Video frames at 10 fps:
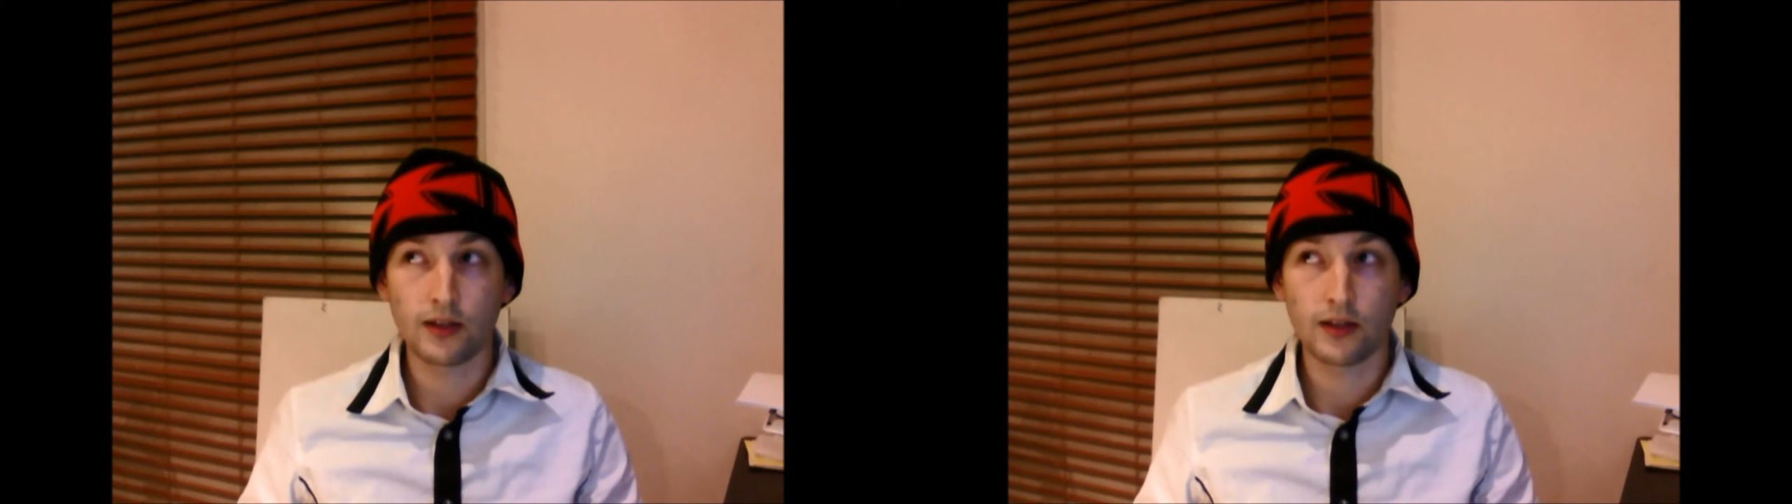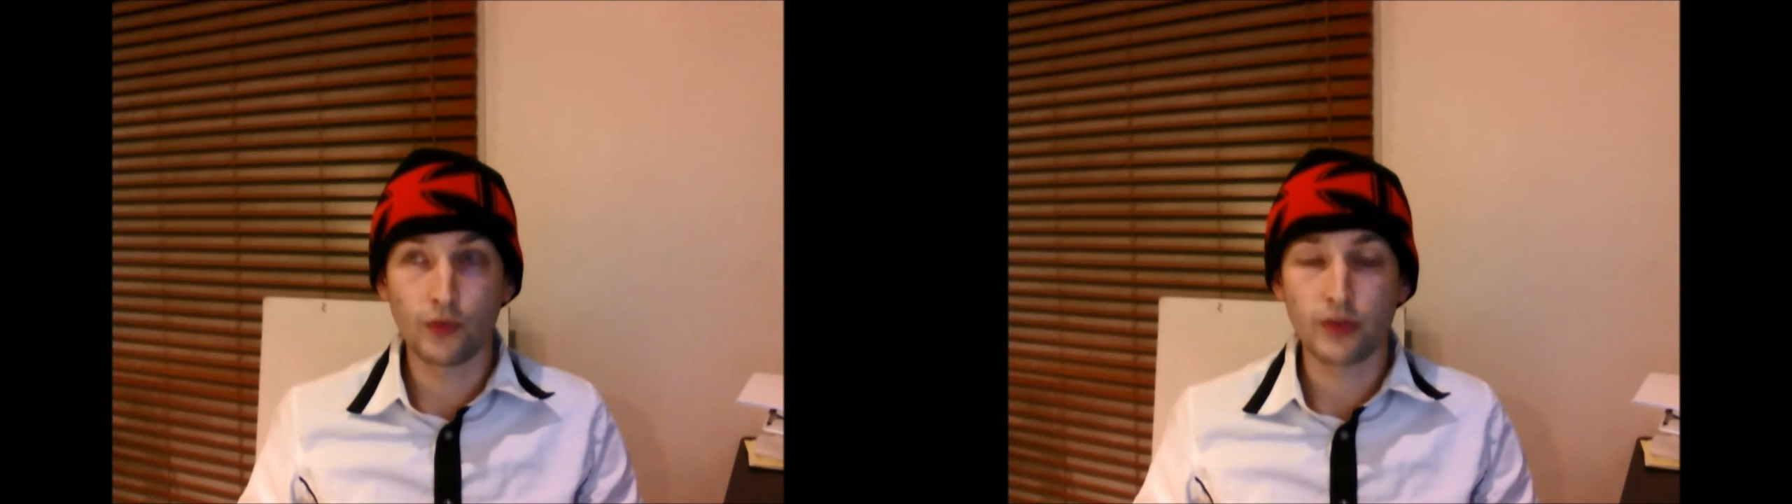
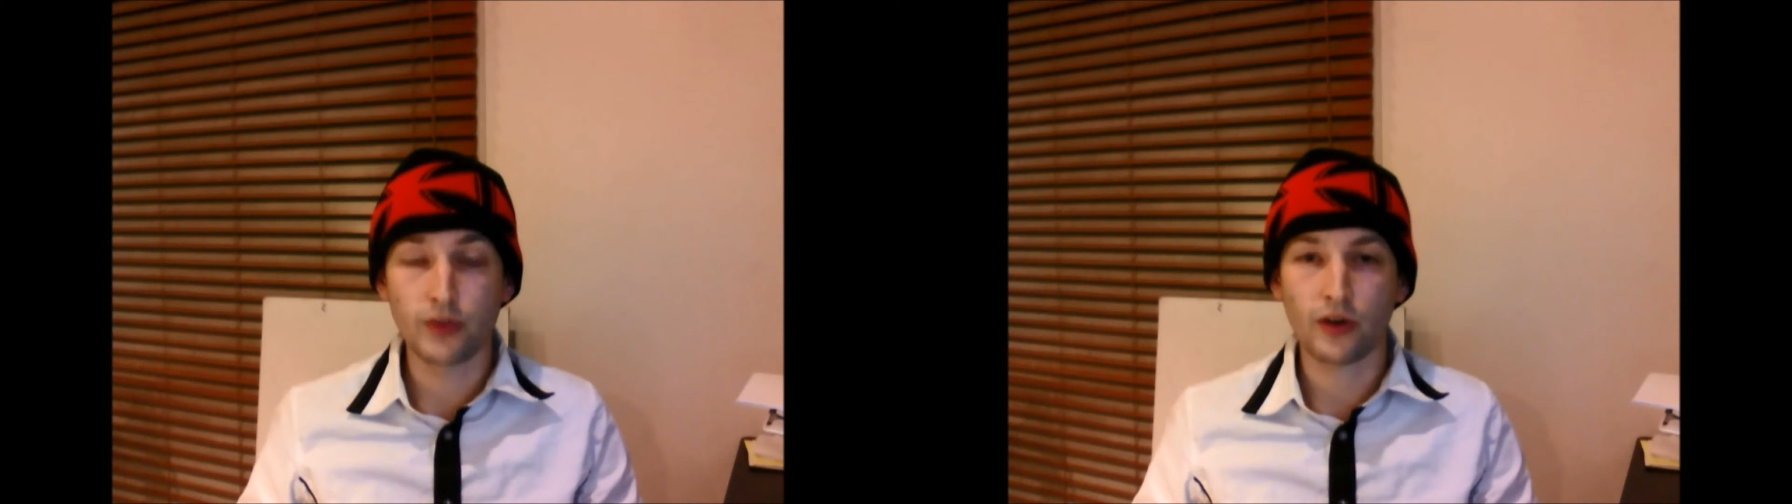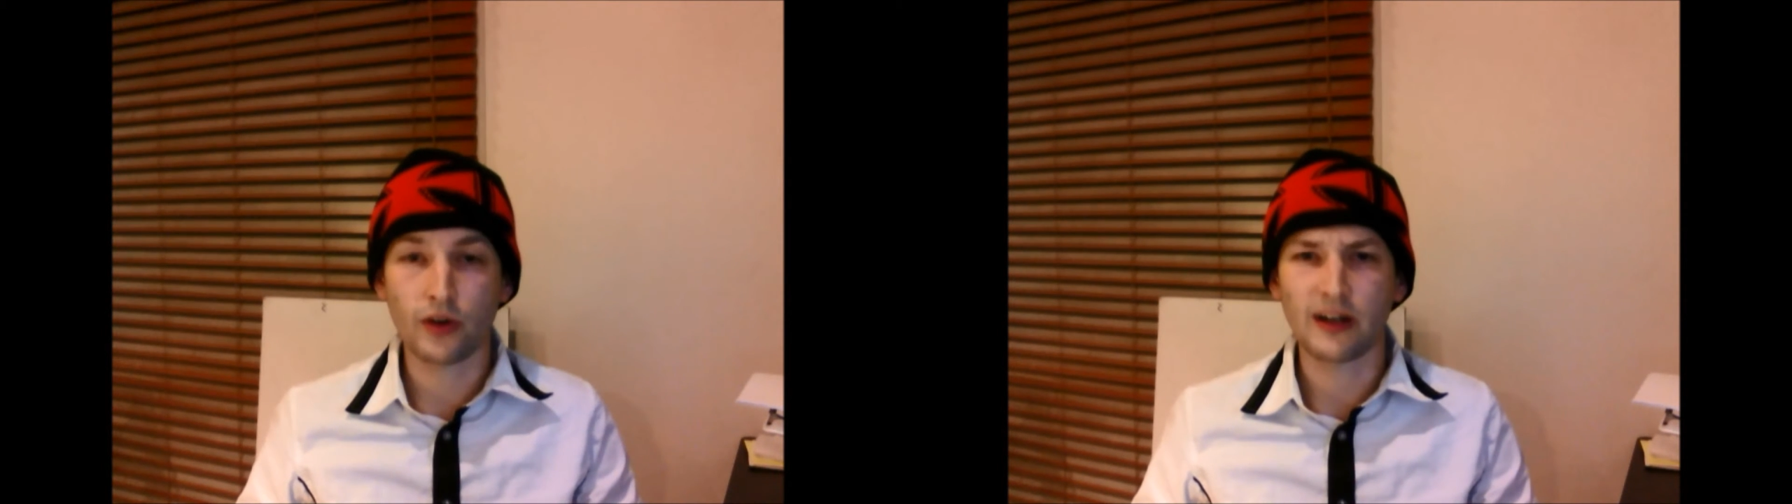you've
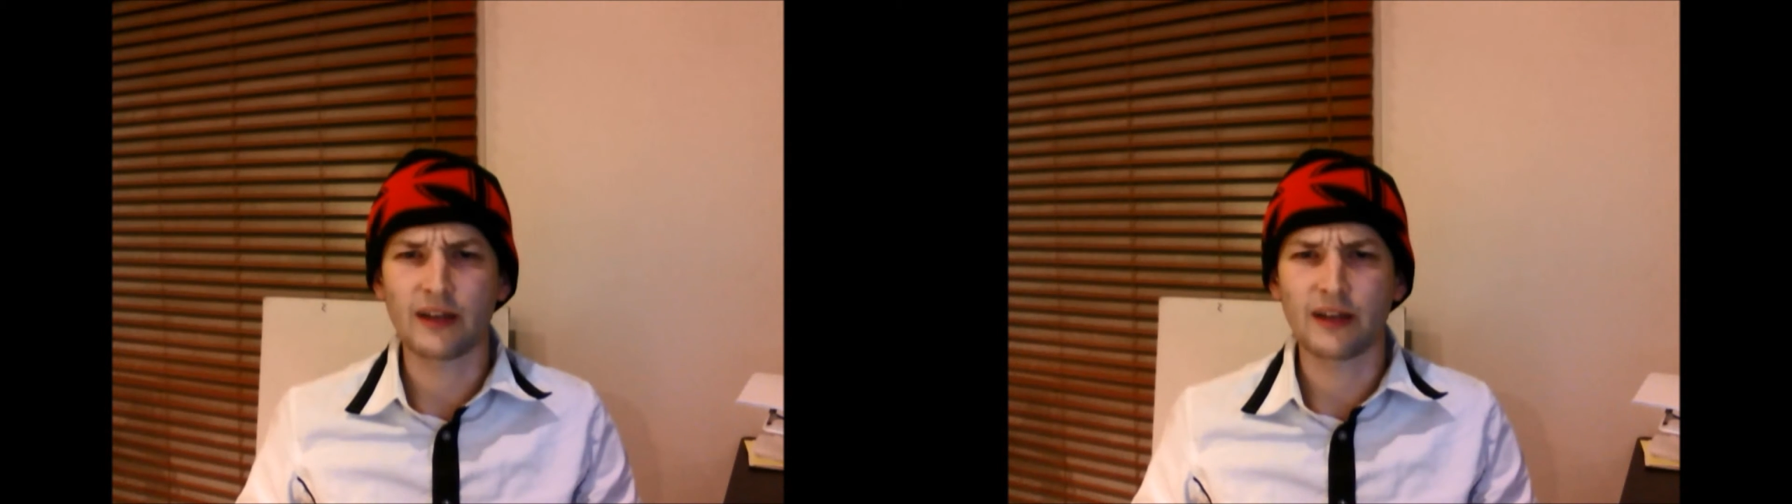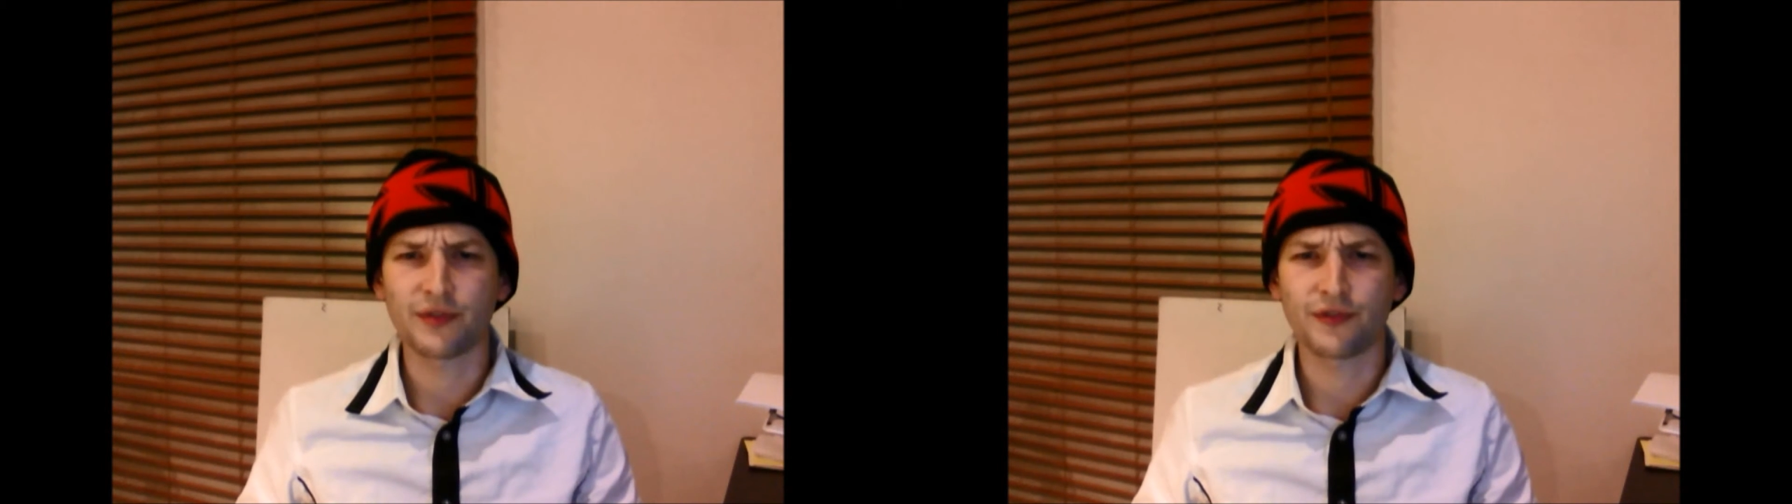always got an
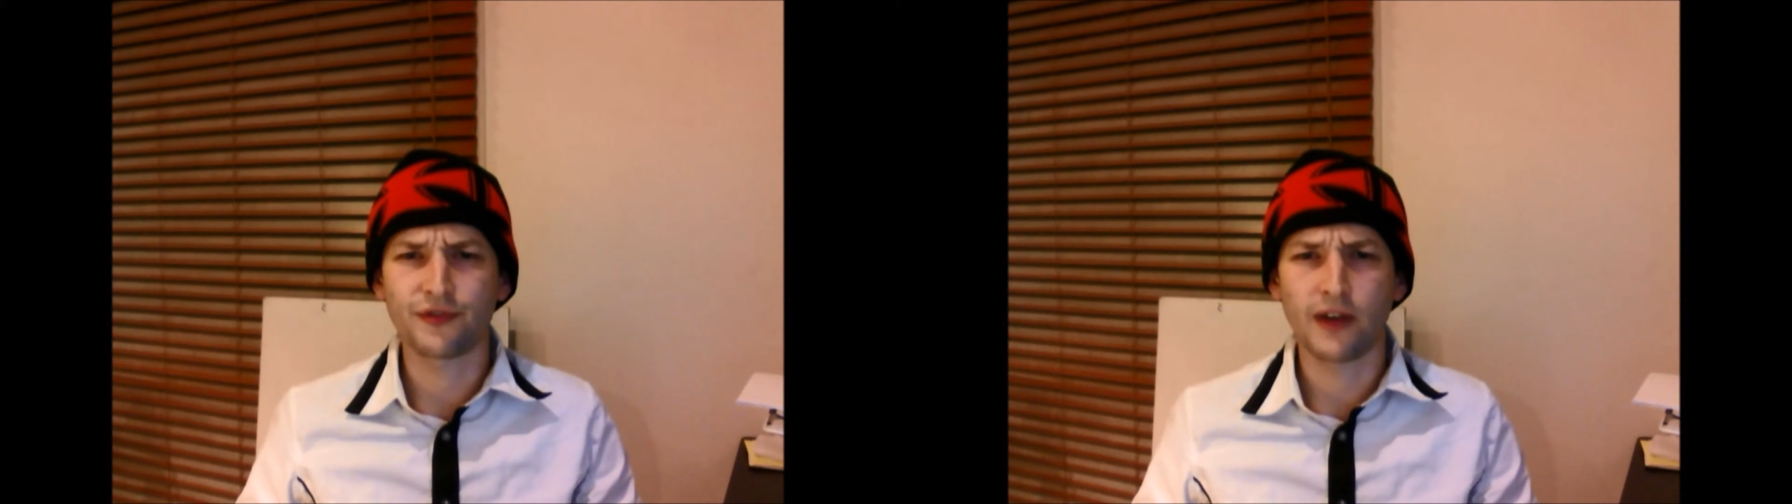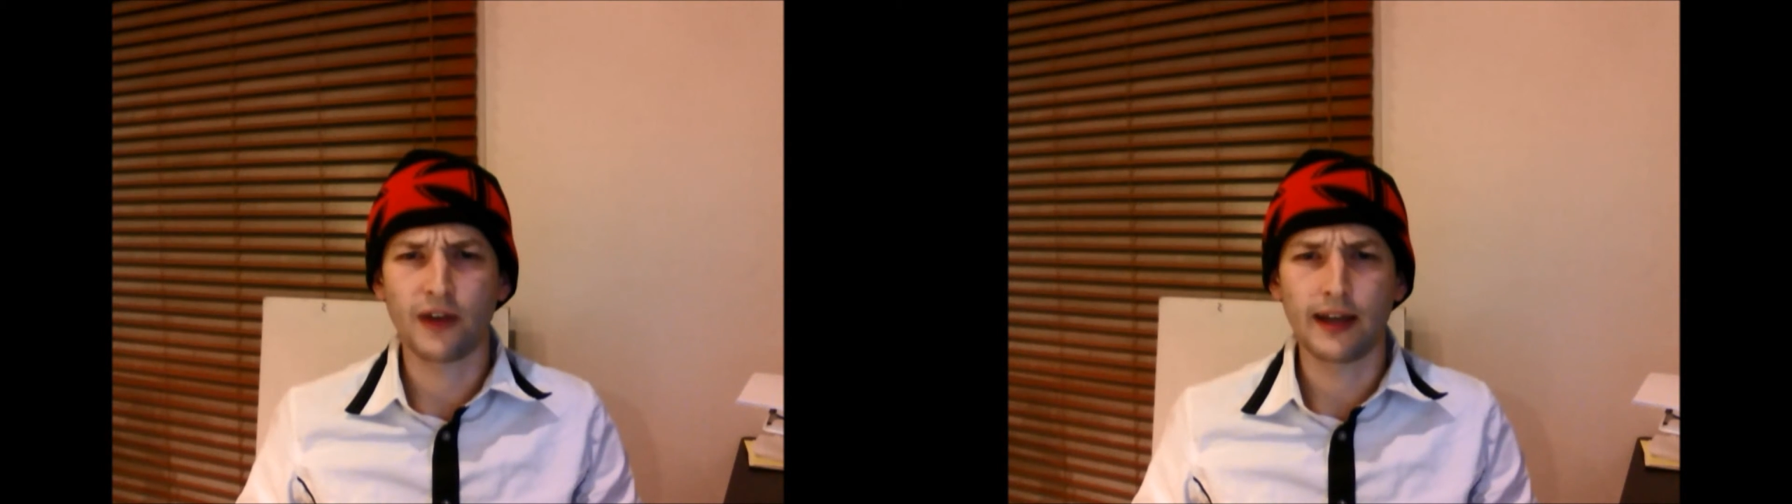uneven
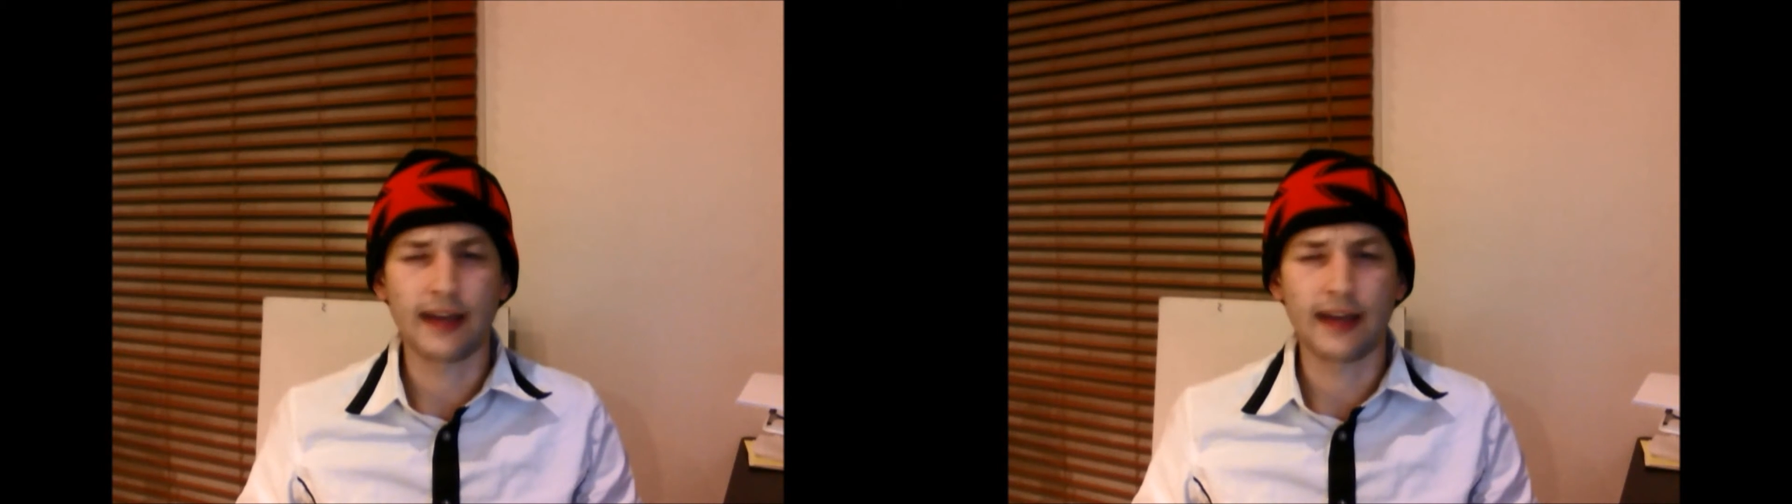fight,